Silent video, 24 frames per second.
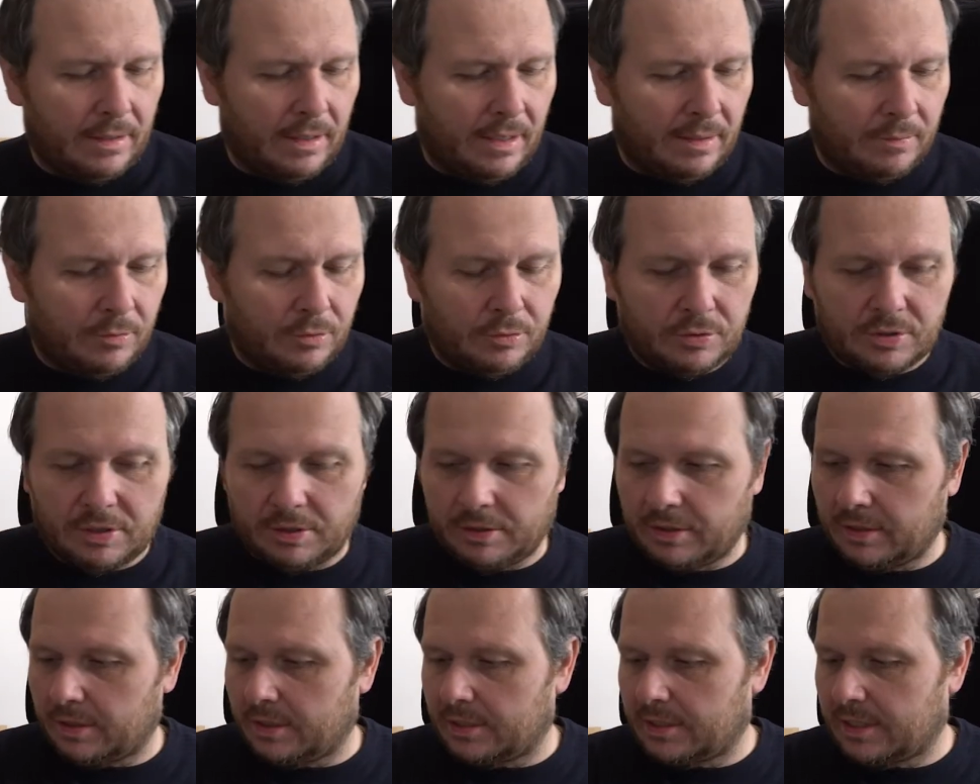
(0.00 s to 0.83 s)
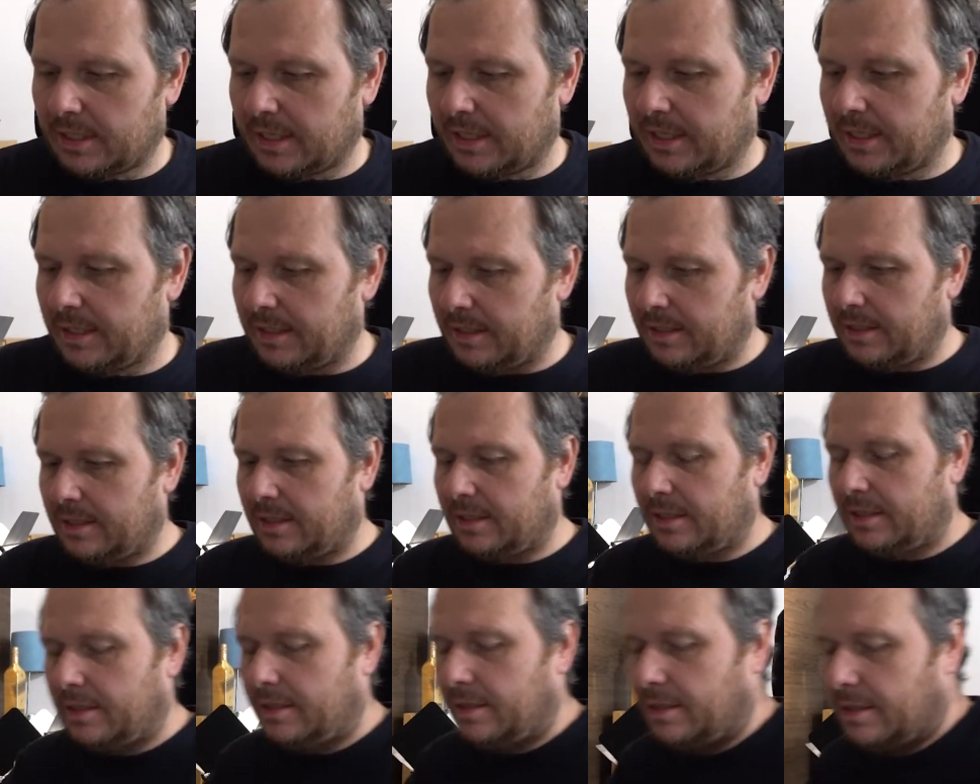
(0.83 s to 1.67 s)
I'm also going to take
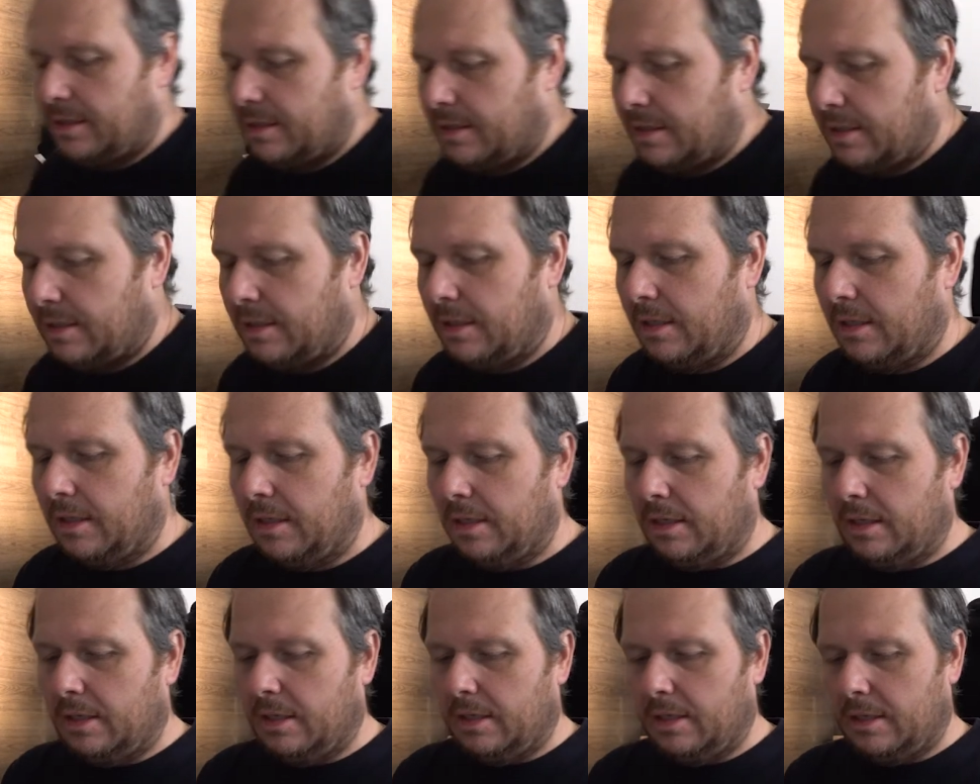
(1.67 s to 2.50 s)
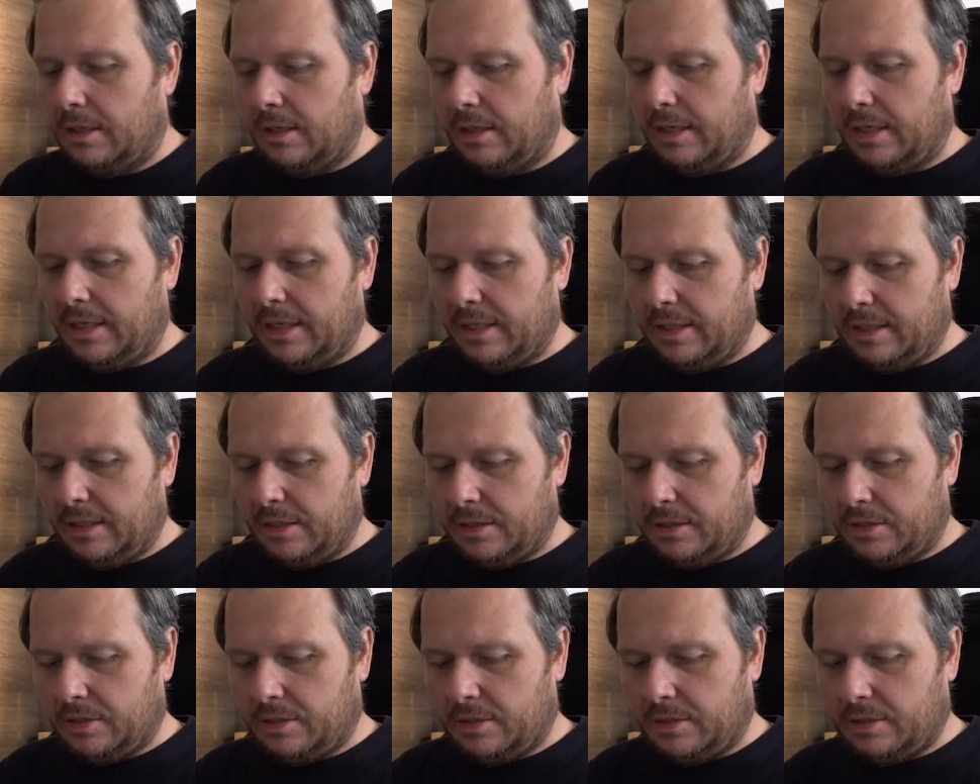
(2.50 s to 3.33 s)
a
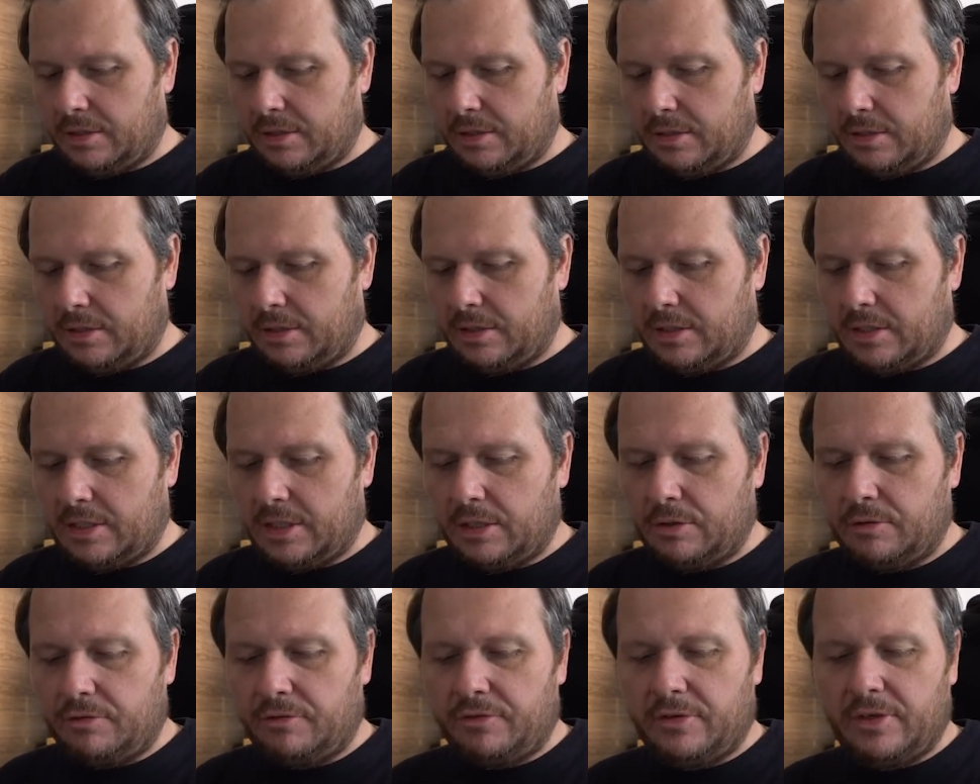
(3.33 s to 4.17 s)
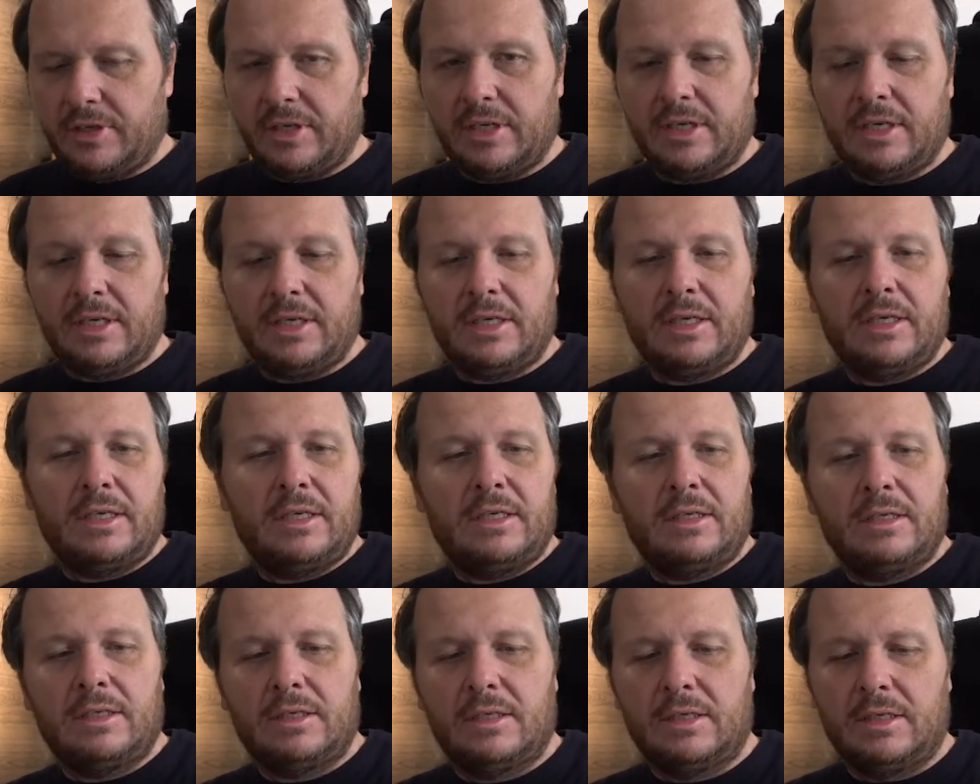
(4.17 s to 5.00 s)
hideous
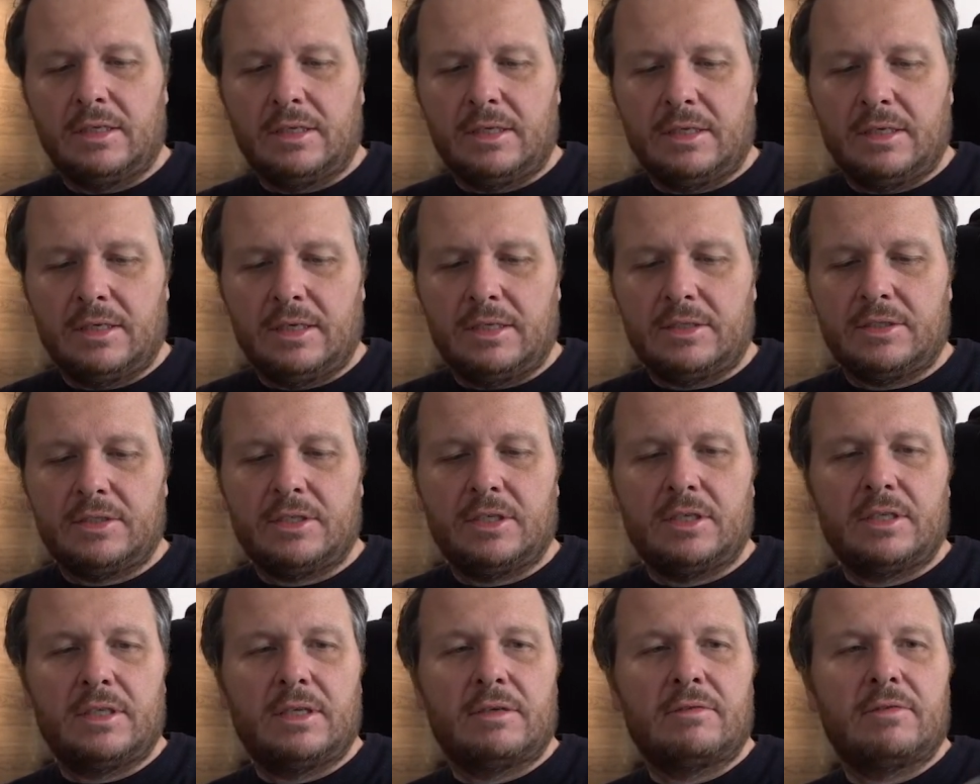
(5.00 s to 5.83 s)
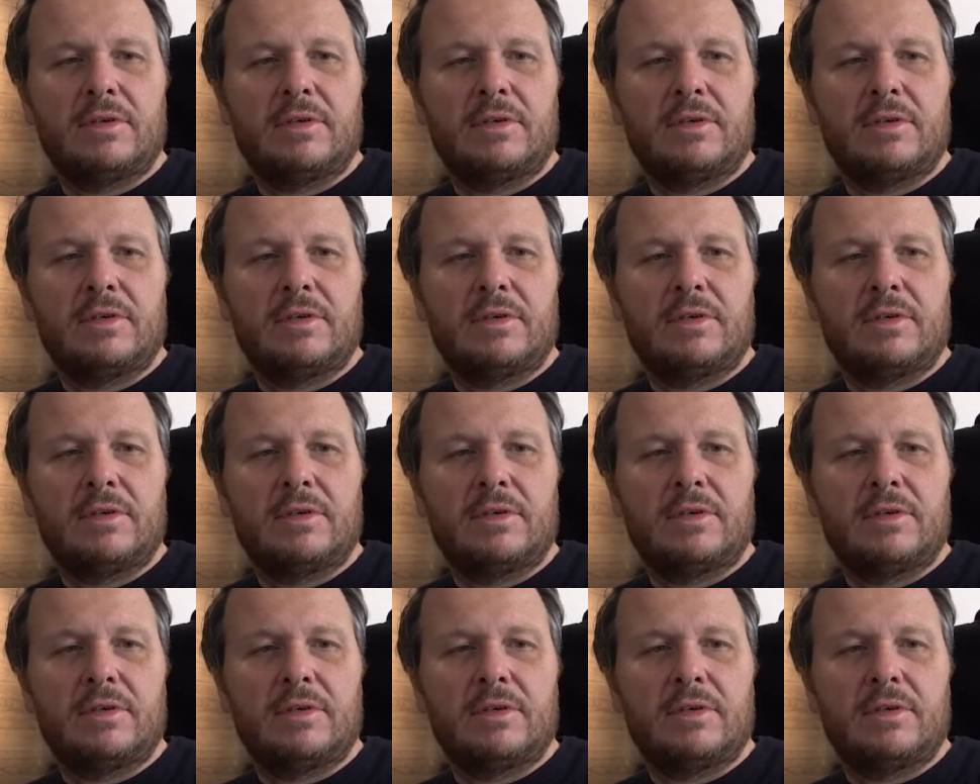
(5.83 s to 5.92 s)
selfie. Let's turn that